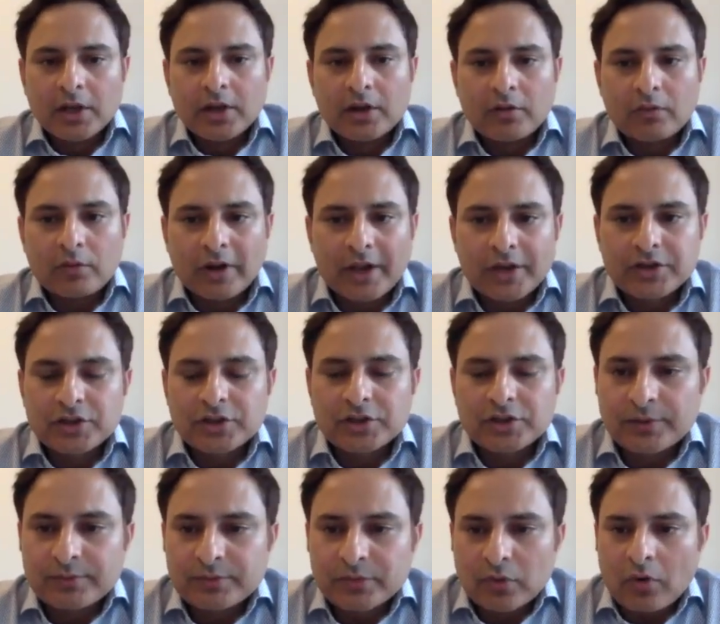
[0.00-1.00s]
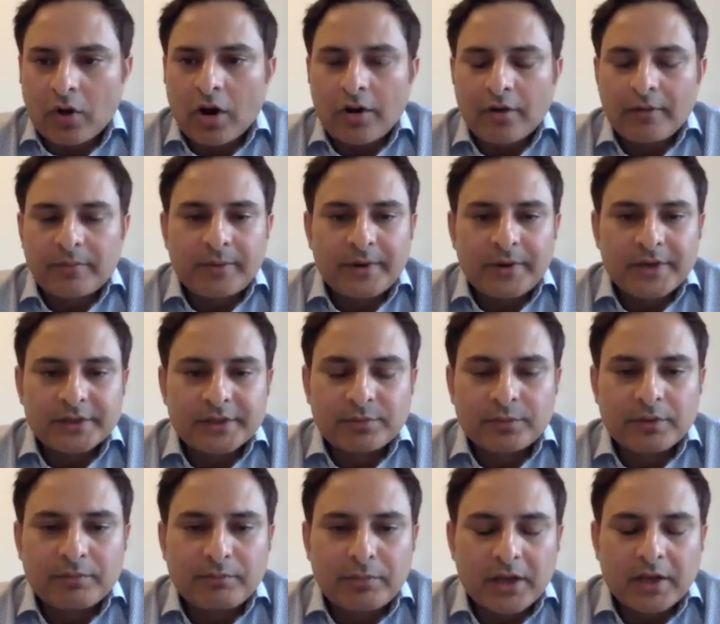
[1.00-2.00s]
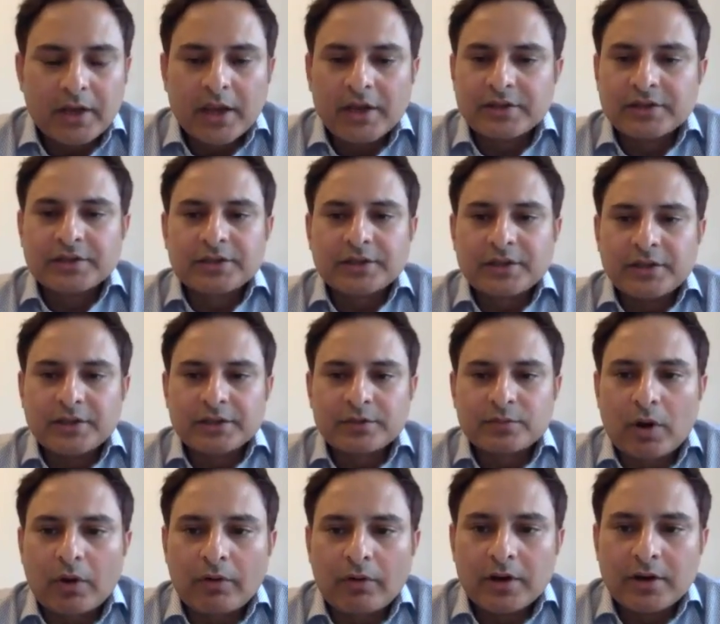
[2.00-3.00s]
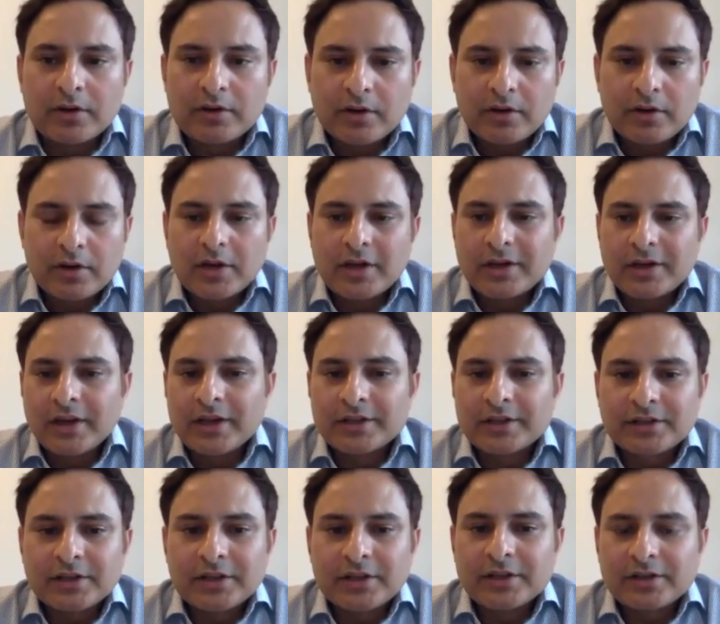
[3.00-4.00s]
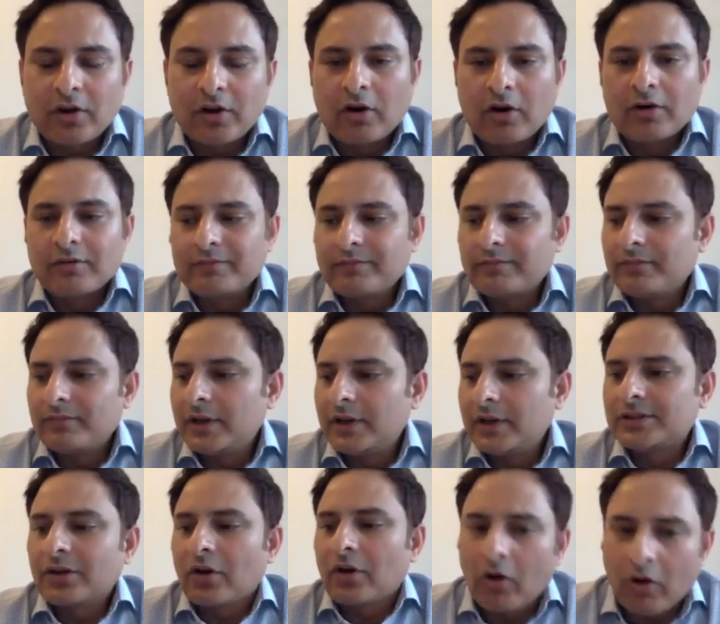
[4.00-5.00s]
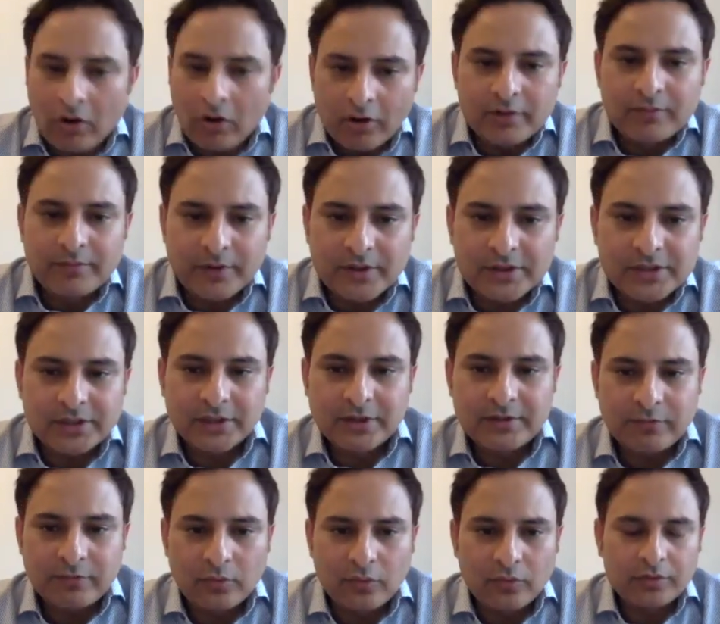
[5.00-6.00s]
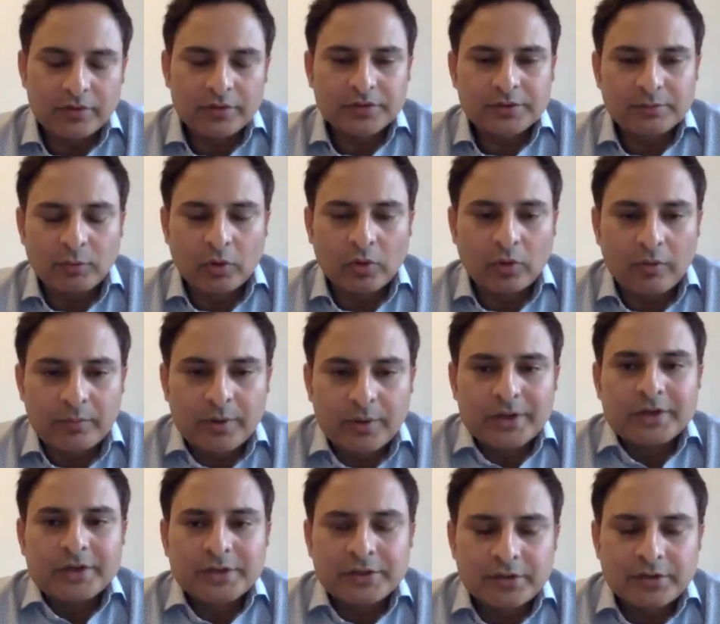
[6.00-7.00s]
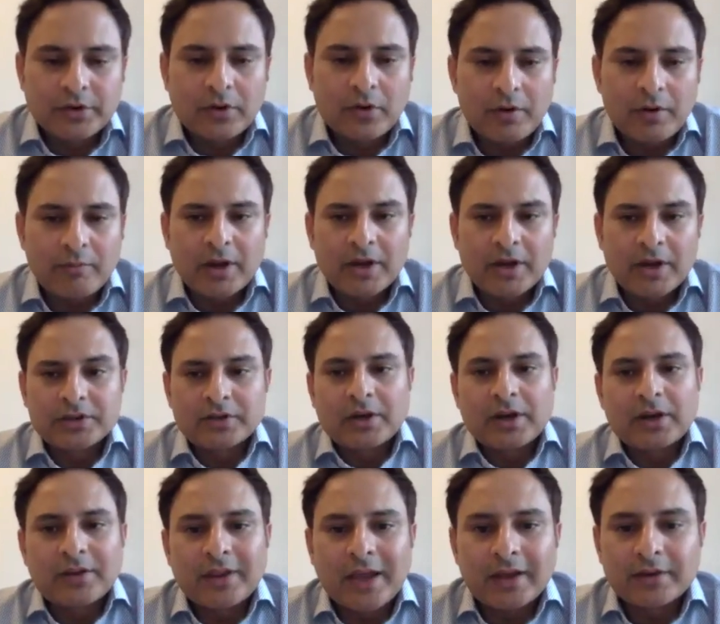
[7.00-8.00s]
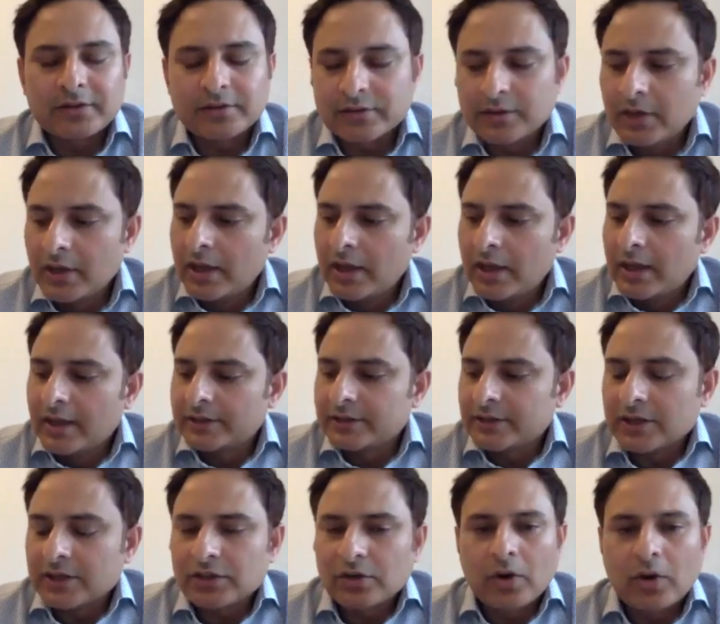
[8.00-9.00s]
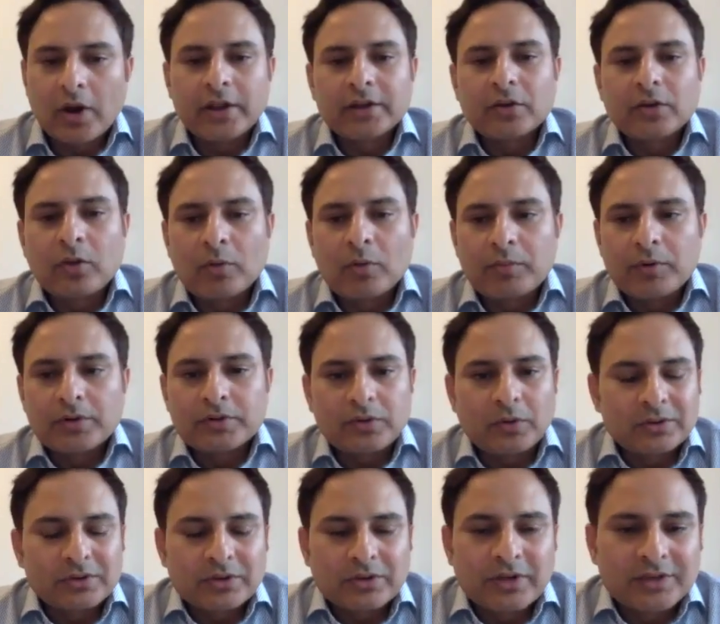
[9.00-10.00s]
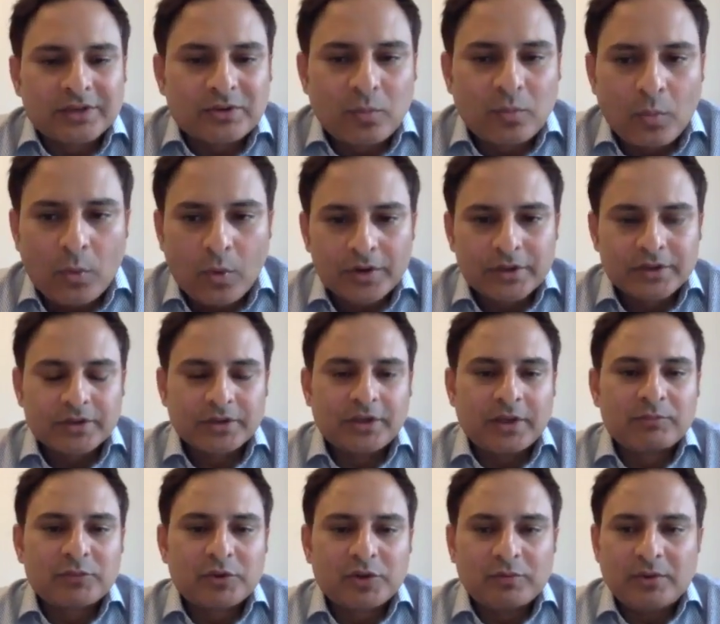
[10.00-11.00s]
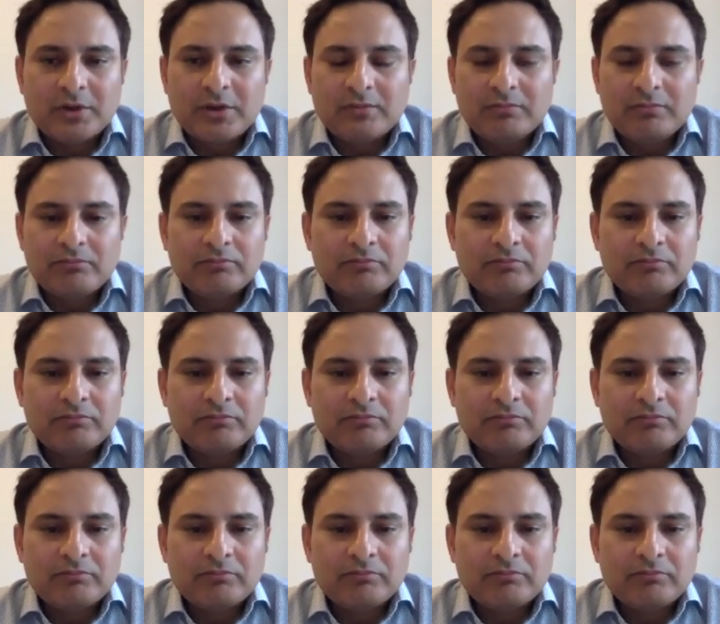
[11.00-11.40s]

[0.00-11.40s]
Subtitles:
relationships or RFPs with big agencies, wherein it's hard firstly for small operators to go and penetrate that sector, and the corporates also doesn't want them to be